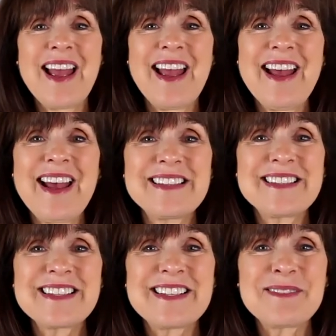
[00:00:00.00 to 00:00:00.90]
And
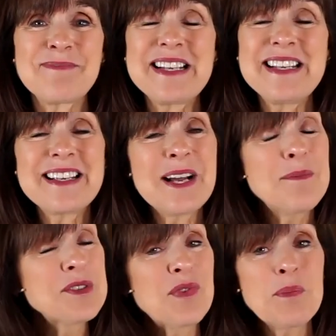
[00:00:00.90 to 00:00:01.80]
but he
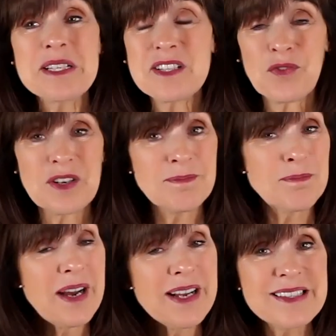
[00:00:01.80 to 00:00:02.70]
comes from a different
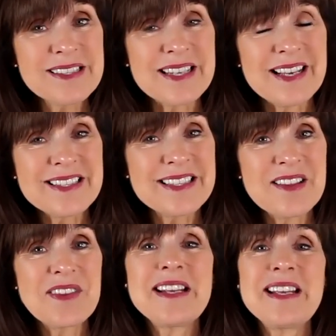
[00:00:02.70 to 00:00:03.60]
mindset
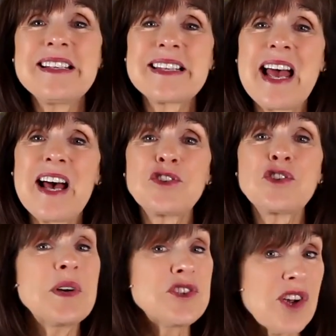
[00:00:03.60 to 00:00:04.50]
that he's had
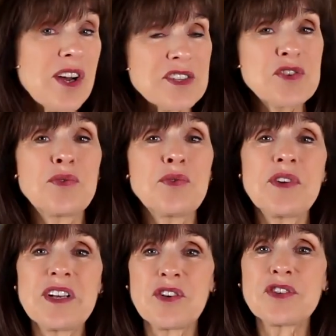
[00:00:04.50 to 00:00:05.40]
to adjust through the
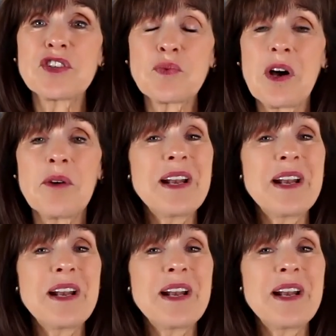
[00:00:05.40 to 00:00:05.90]
years as well.